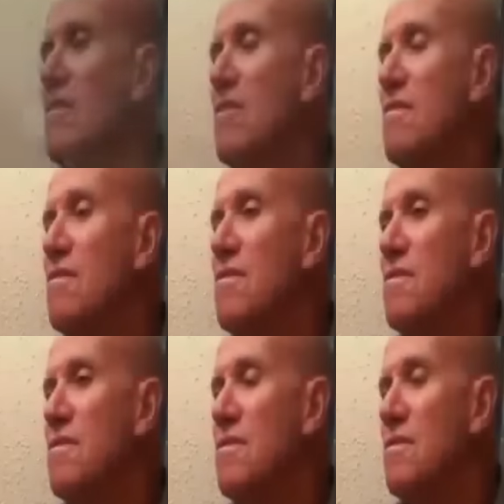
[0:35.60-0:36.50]
of
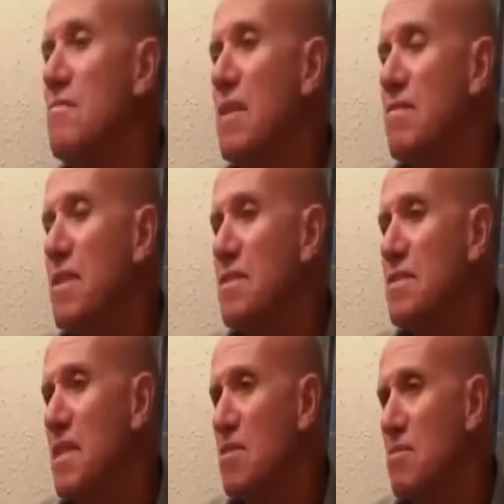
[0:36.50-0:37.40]
my
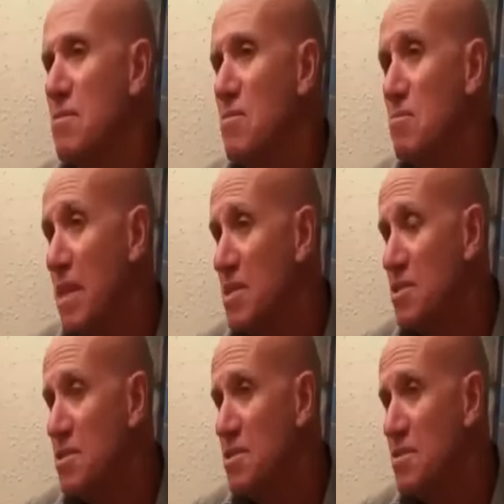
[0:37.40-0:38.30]
father's side were
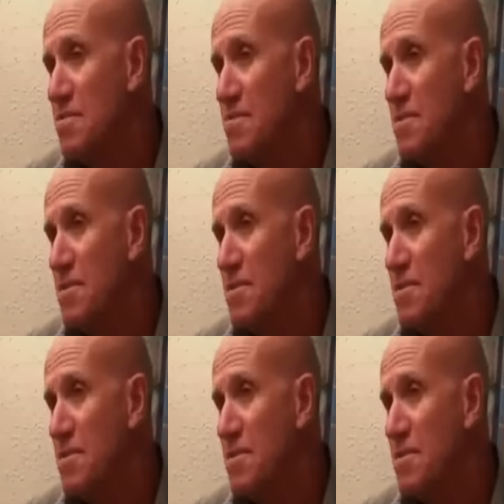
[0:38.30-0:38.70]
Belgians.